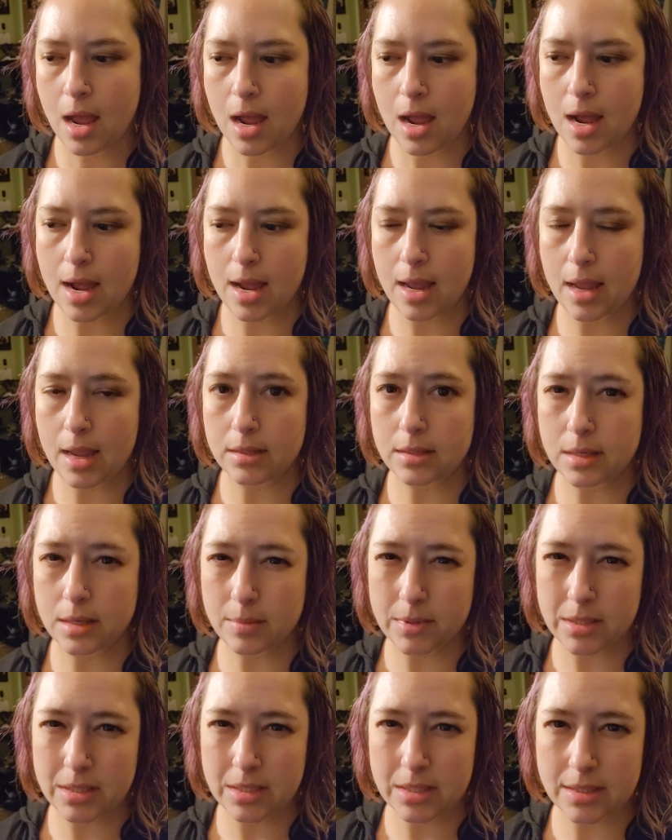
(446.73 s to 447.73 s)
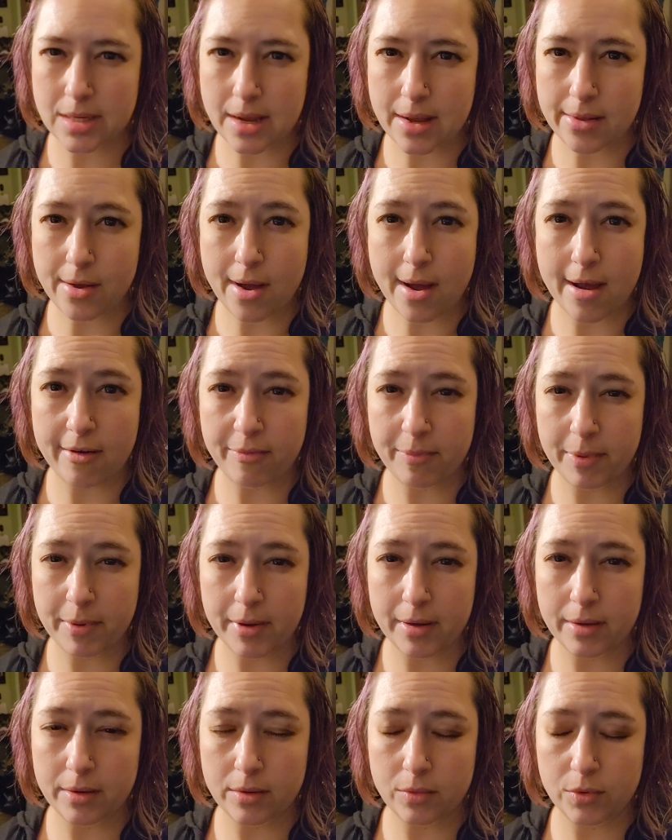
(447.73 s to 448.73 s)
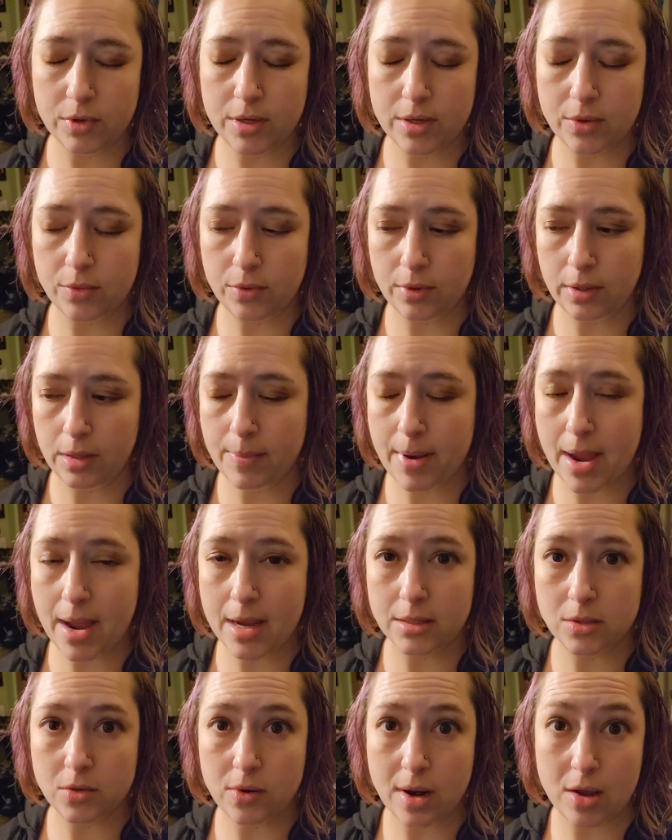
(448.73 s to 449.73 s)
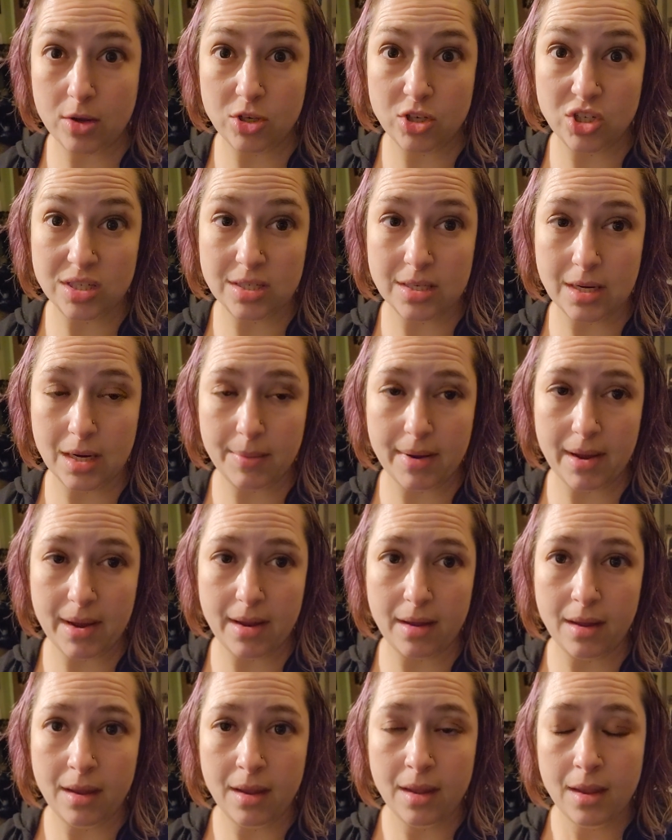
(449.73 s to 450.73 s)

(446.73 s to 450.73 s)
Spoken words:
I attempted to sell off but didn't really buy, so now it's just sitting in my